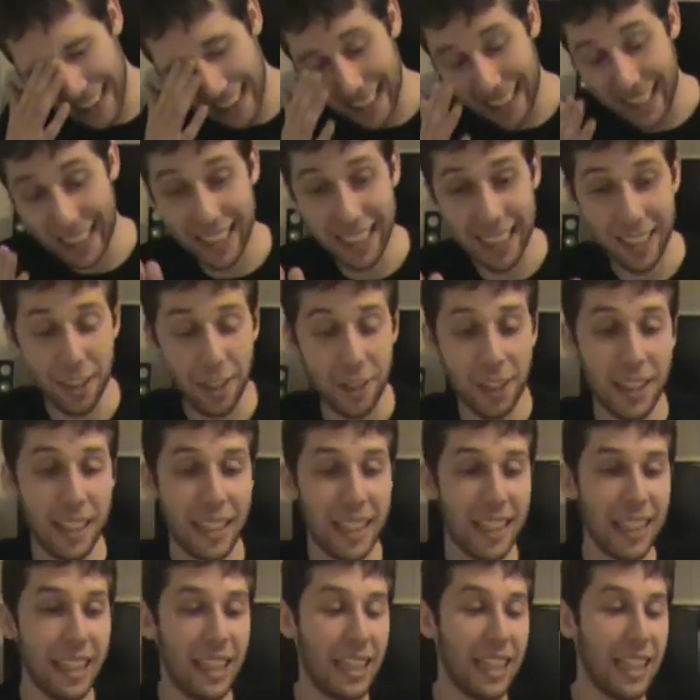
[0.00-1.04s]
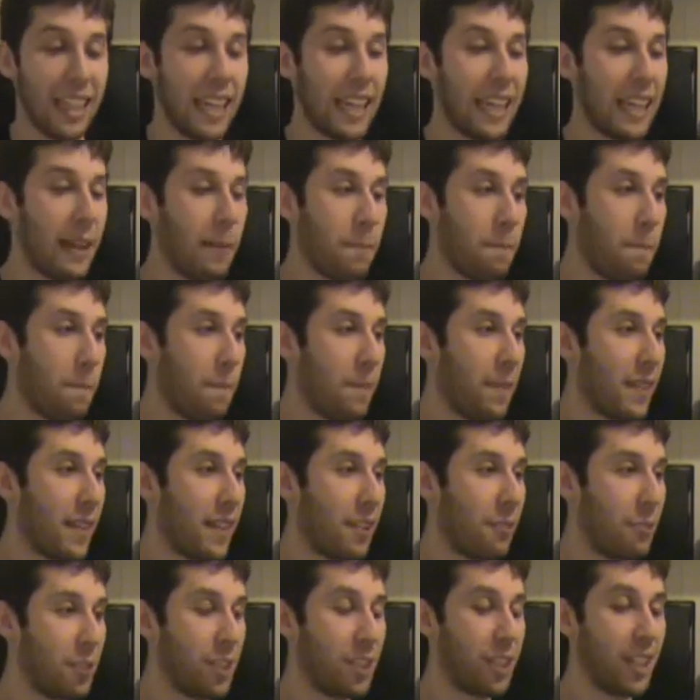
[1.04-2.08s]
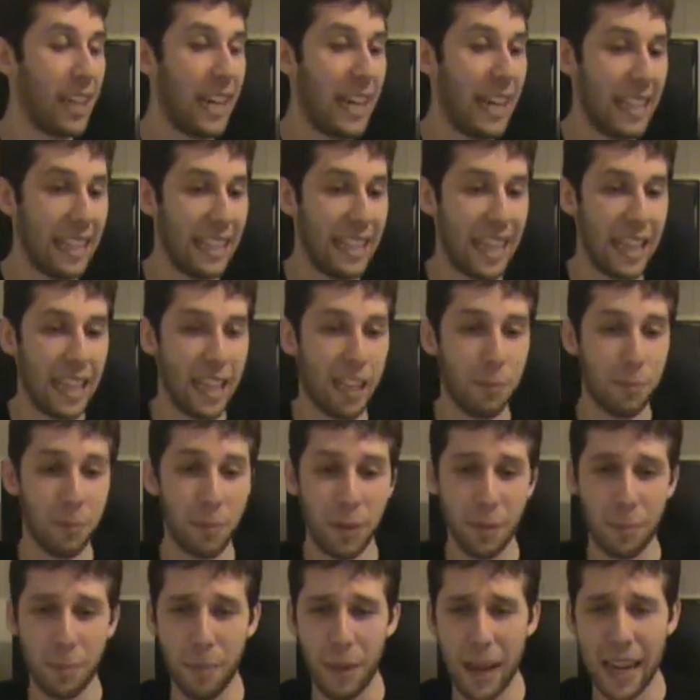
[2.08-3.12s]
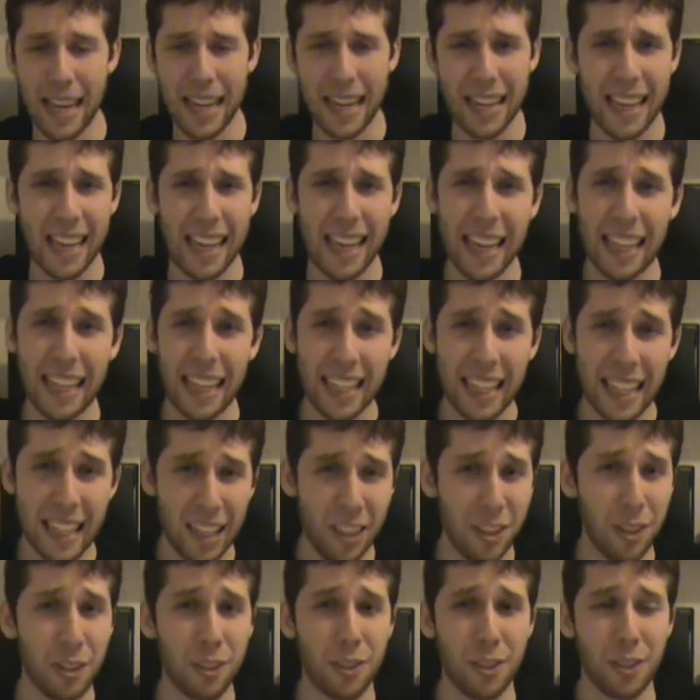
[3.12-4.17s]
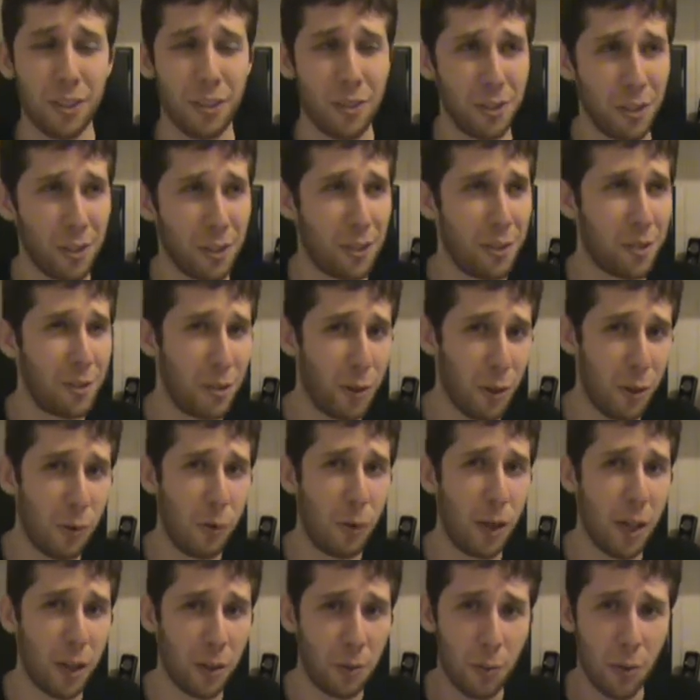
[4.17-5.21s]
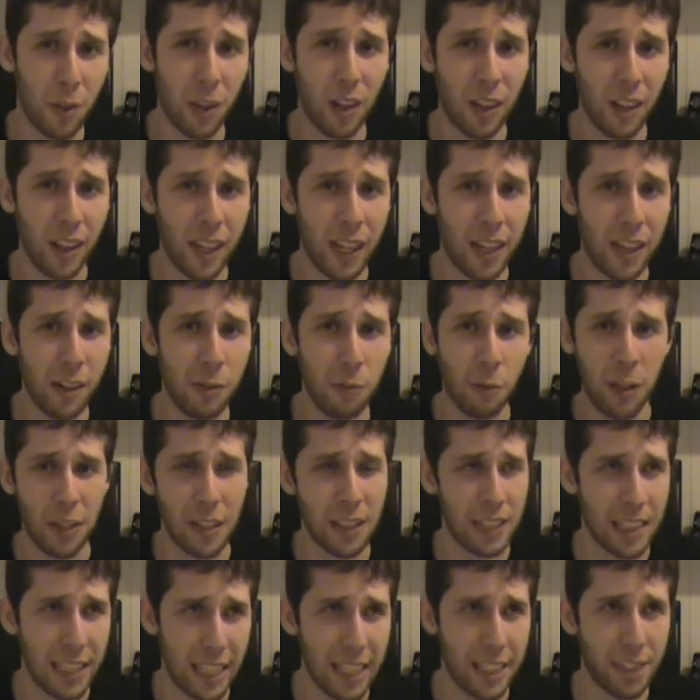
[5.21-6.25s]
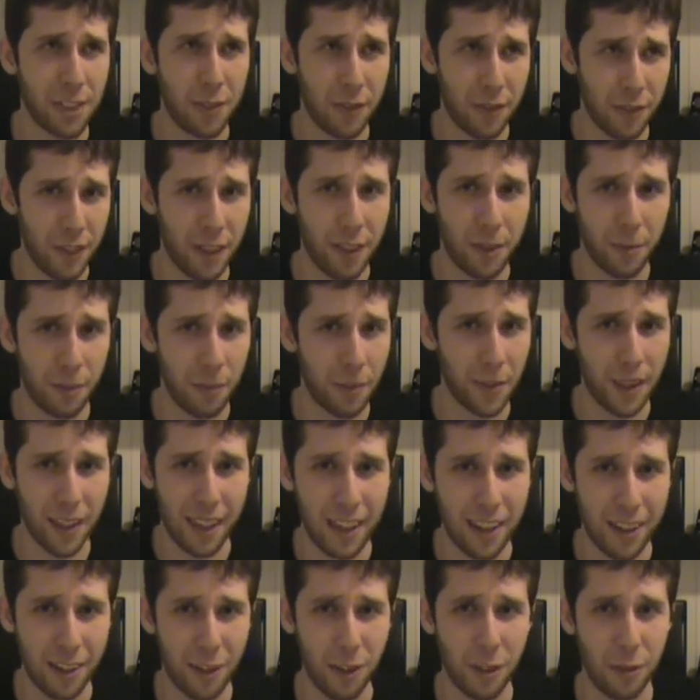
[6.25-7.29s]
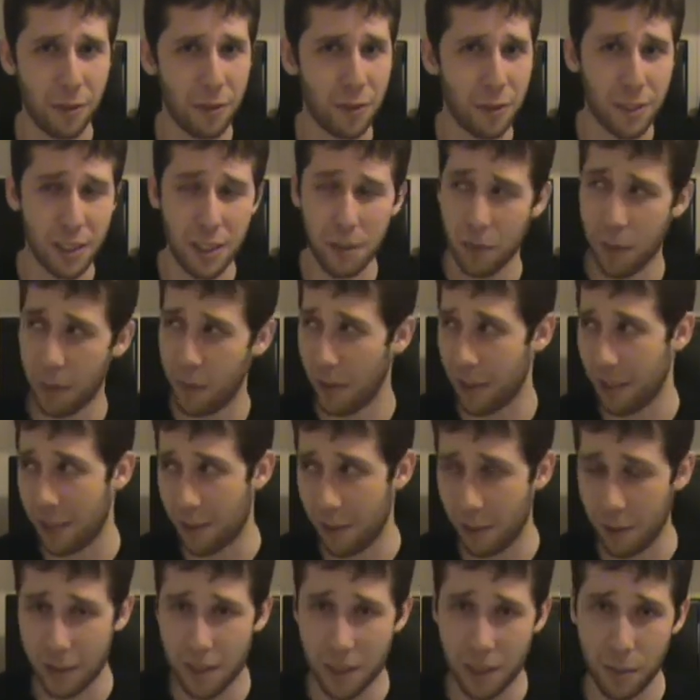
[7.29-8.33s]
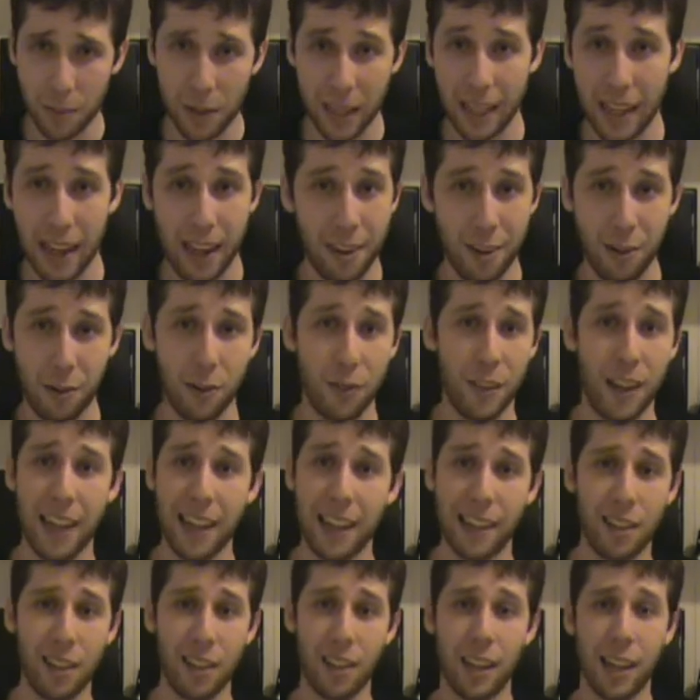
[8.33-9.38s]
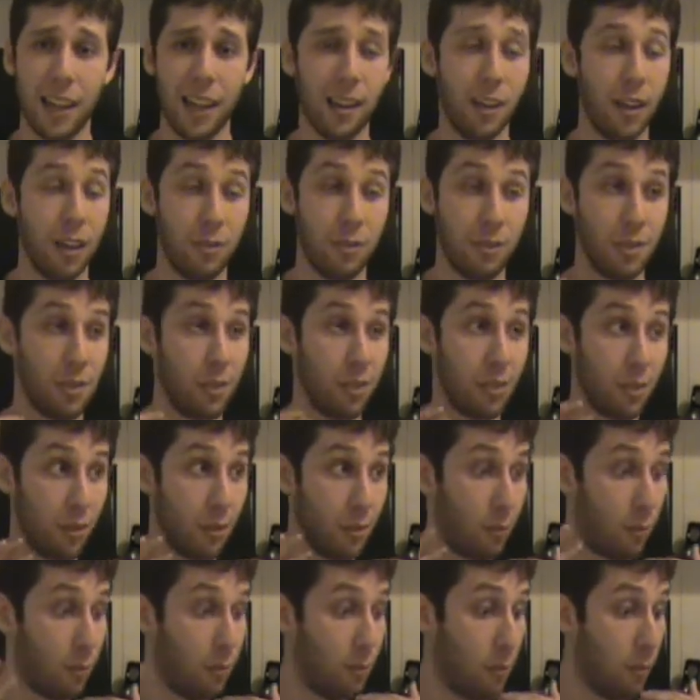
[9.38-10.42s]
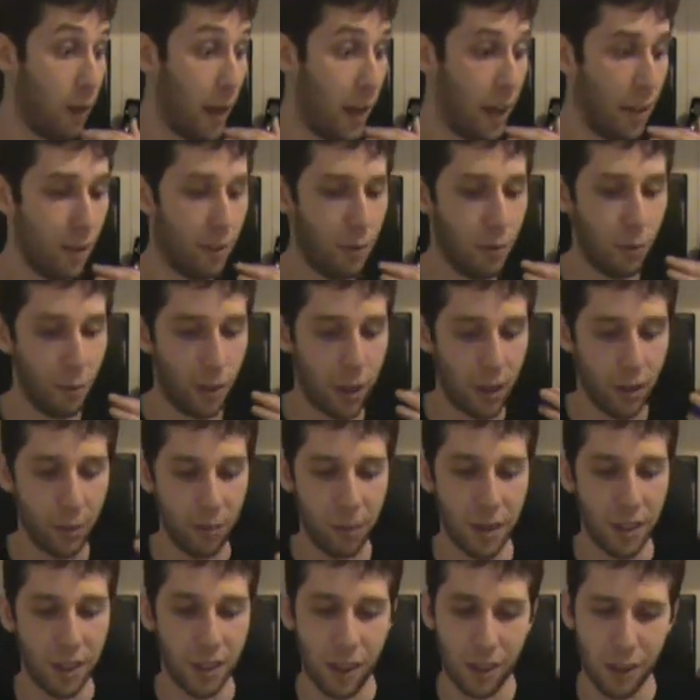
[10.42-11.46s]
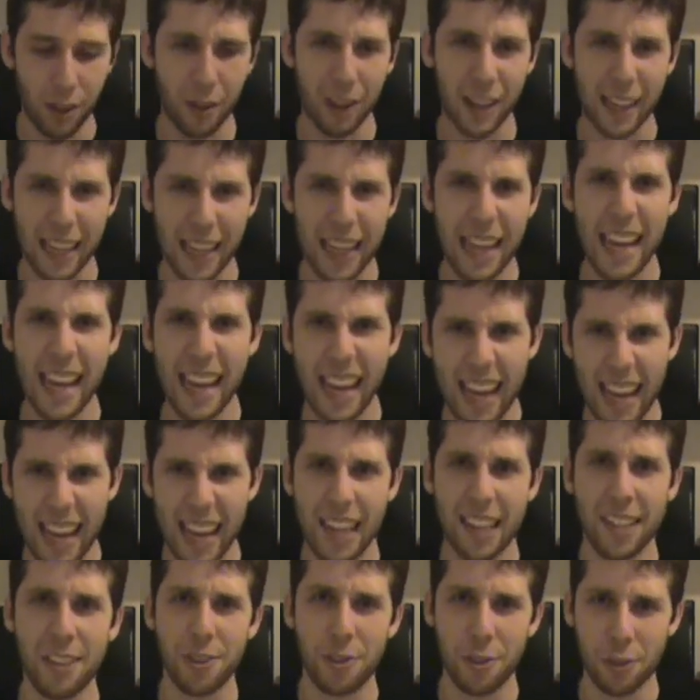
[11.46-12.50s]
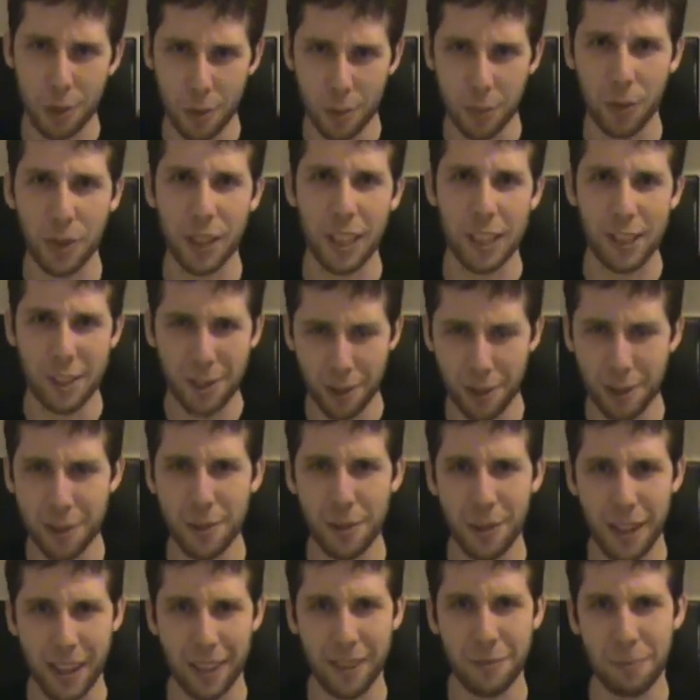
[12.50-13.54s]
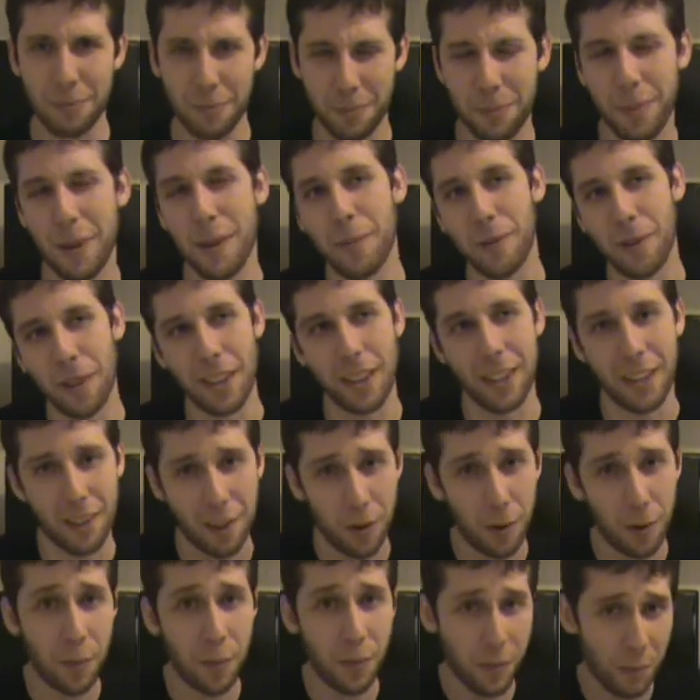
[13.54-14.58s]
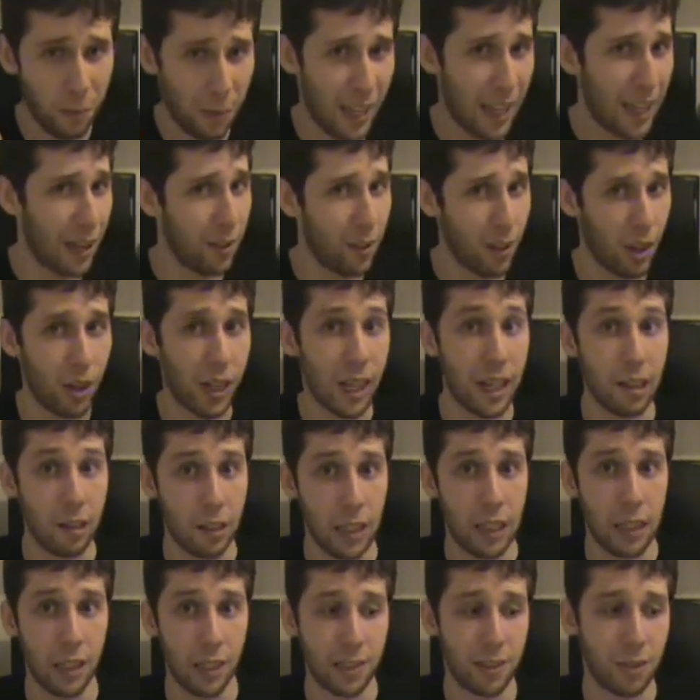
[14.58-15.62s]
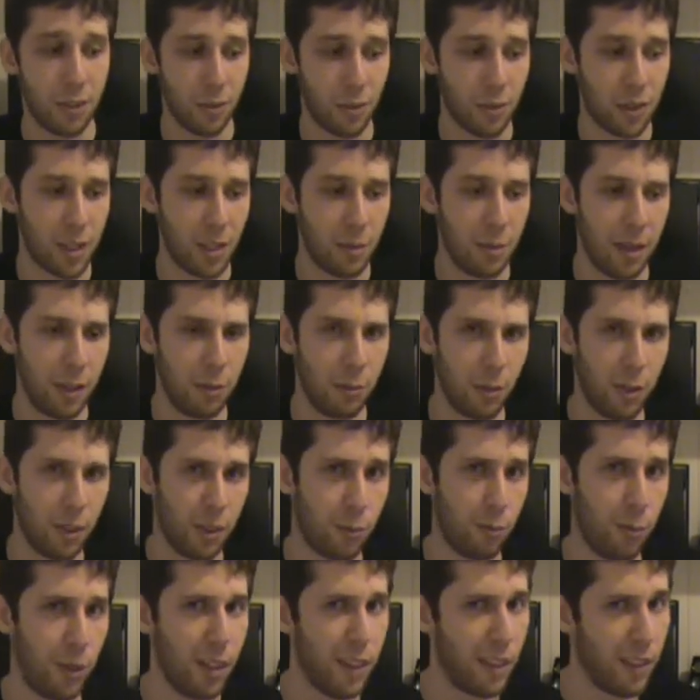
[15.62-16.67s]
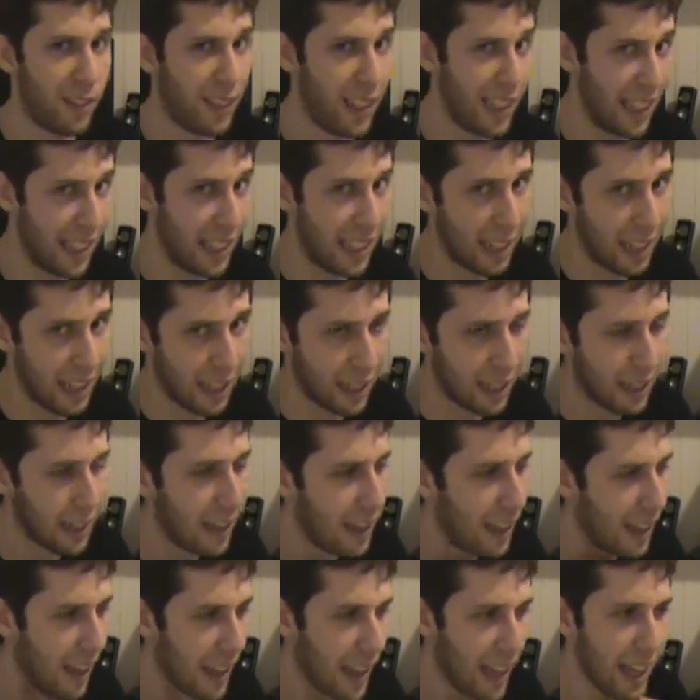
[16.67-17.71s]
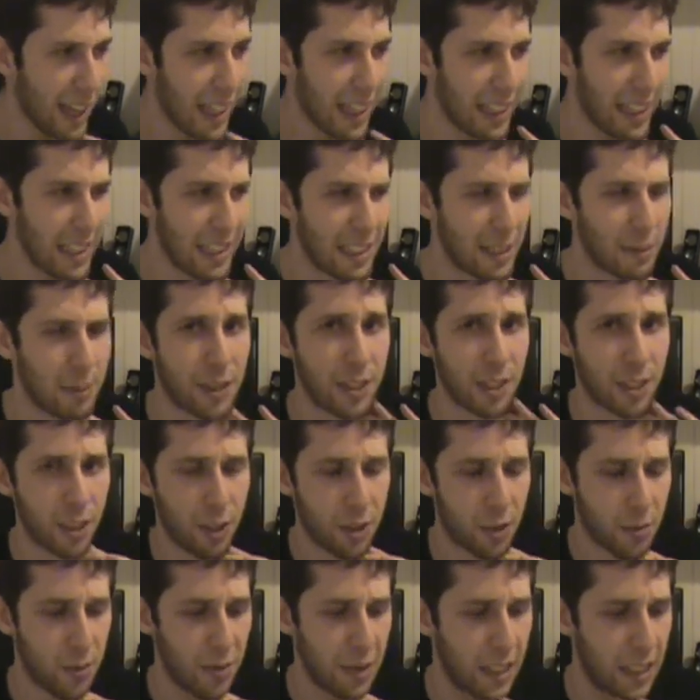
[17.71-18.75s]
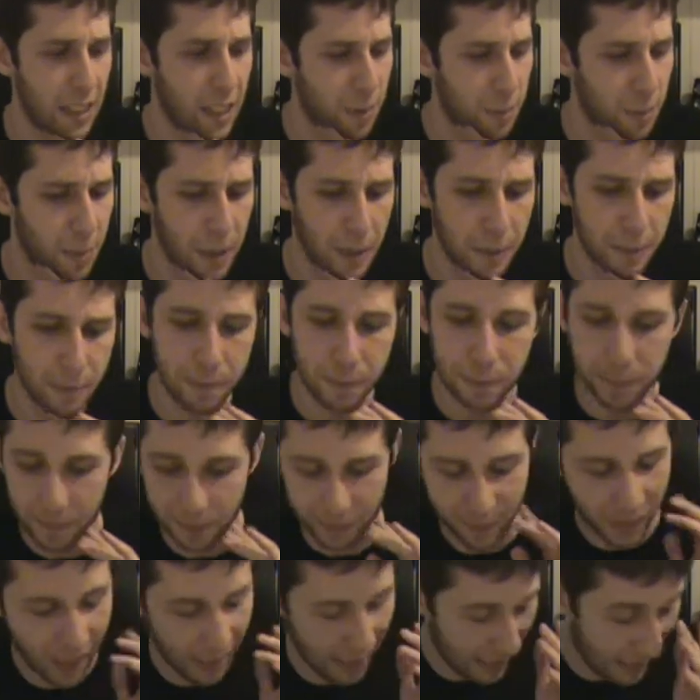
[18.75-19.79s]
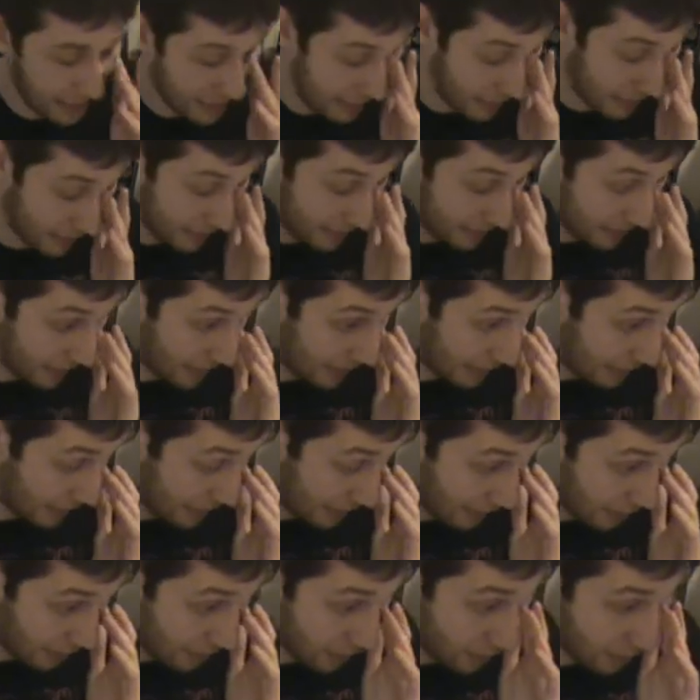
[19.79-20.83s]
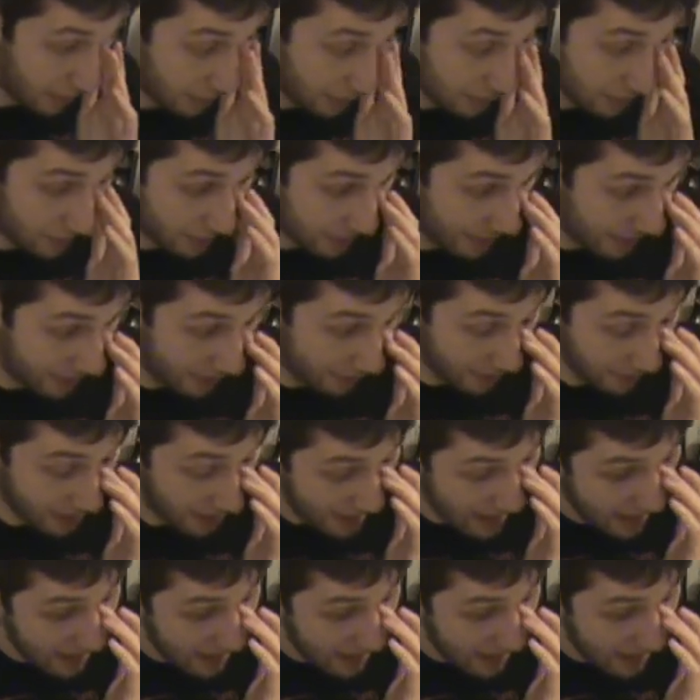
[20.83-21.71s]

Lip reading: like, you could tell that Christian had talent, but man, he looked just so weird with long hair, whereas Edge, it fit him. I don't know, for some people it suits them. Like, I know if I had long hair, I would just look way too weird, but like Edge, Triple H, those are people that, when they have long hair, it suits them, and it would look weird if they didn't, especially Triple H, but that's another thing altogether.